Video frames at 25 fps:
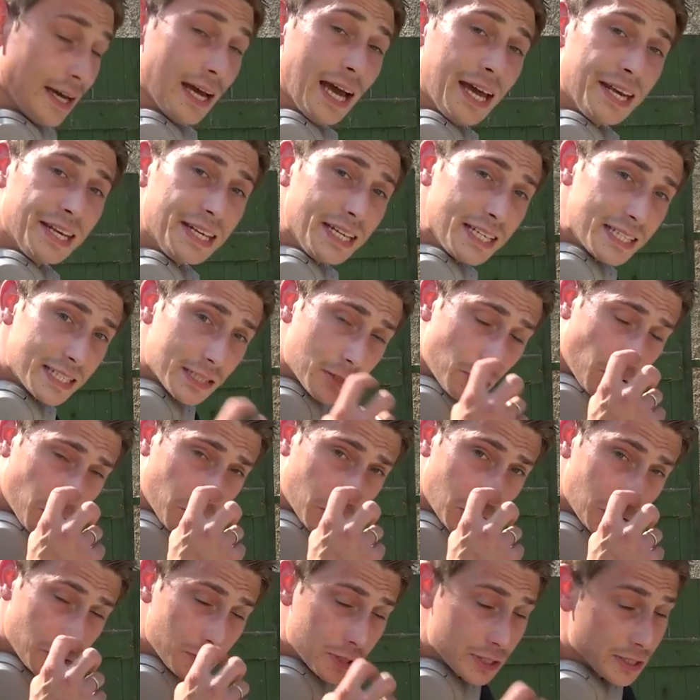And this
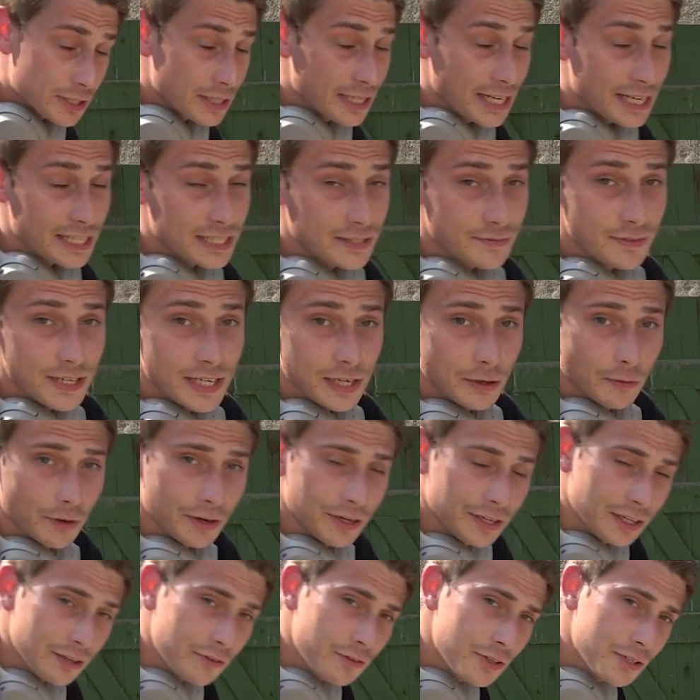concludes today's video.
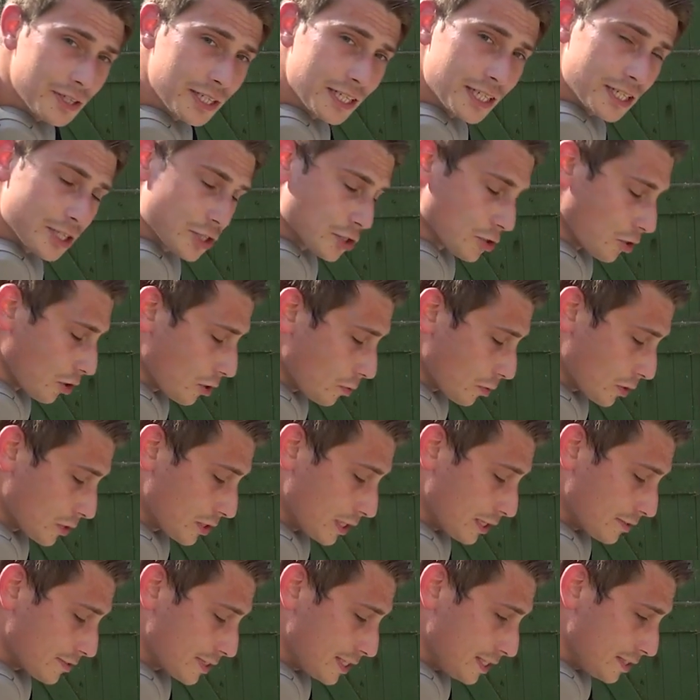And if you did enjoy what
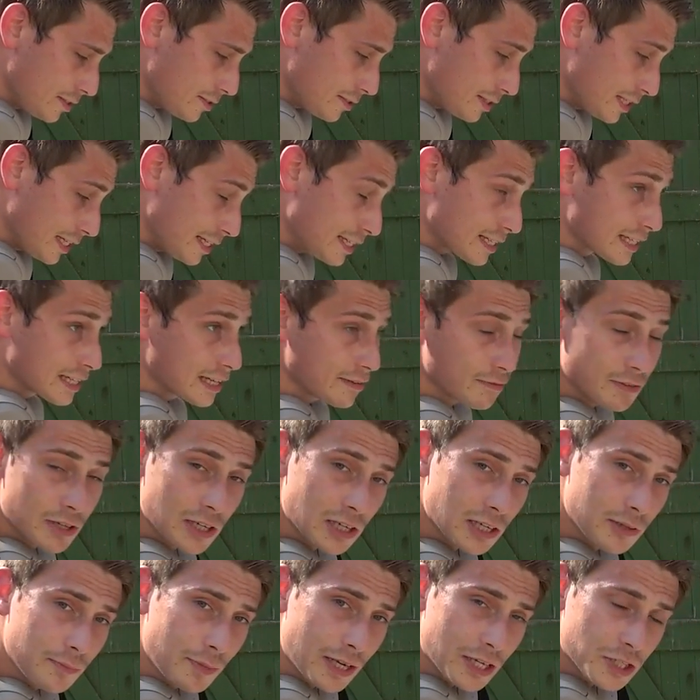you have seen today, then
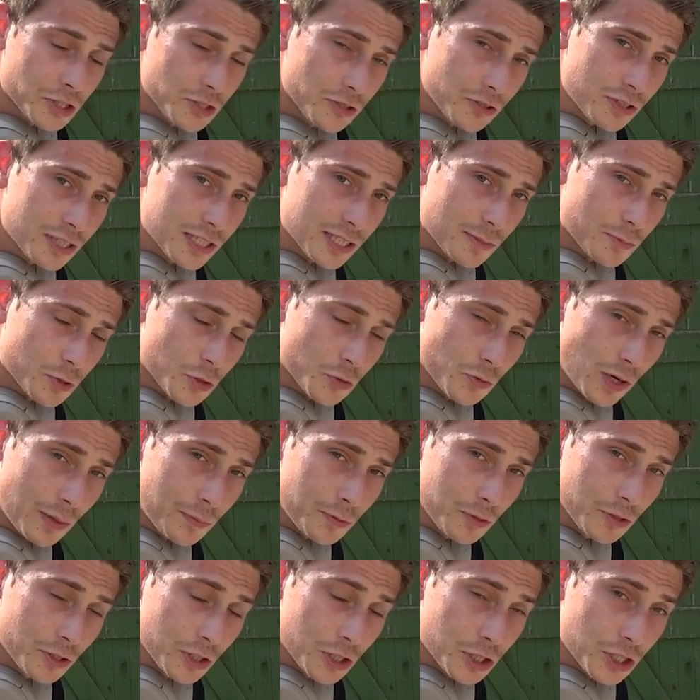definitely make sure to
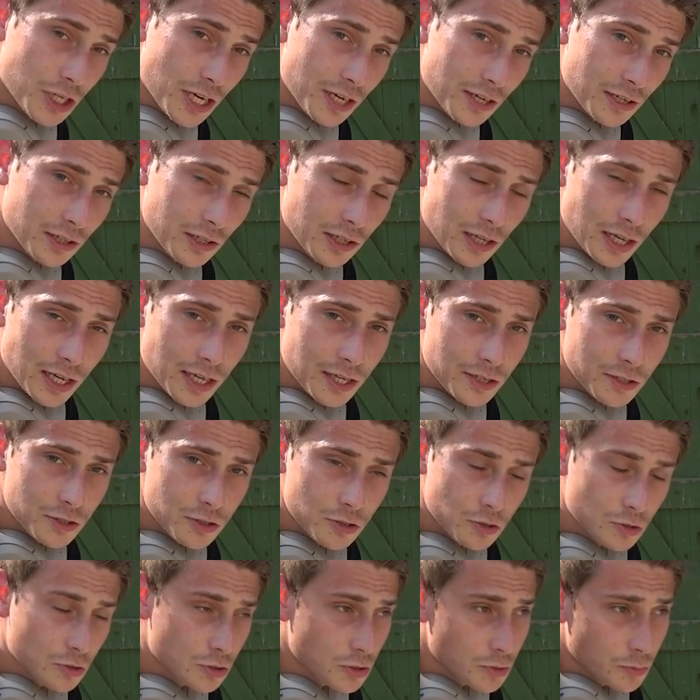subscribe to the channel and
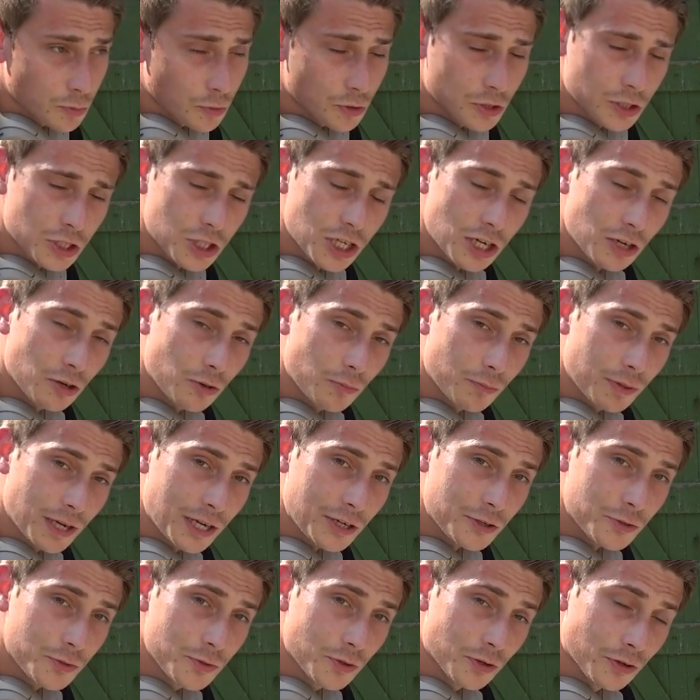to support the channel on
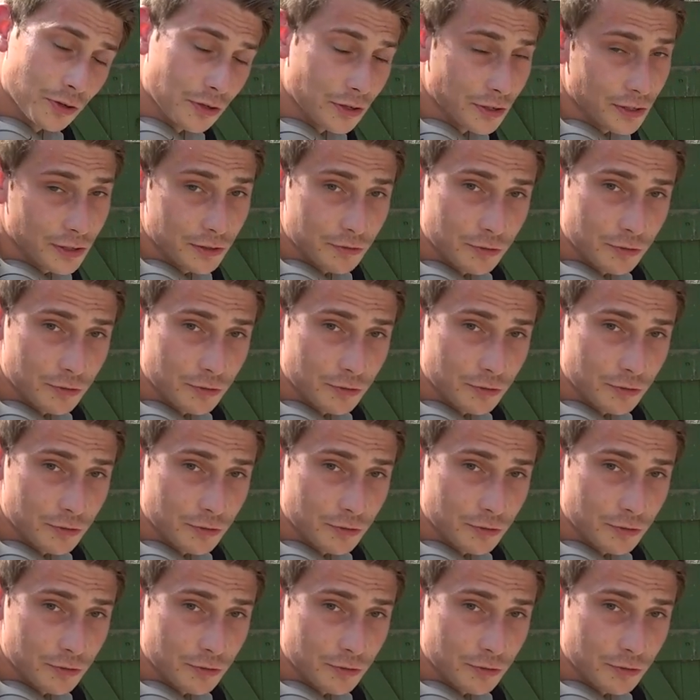Patreon,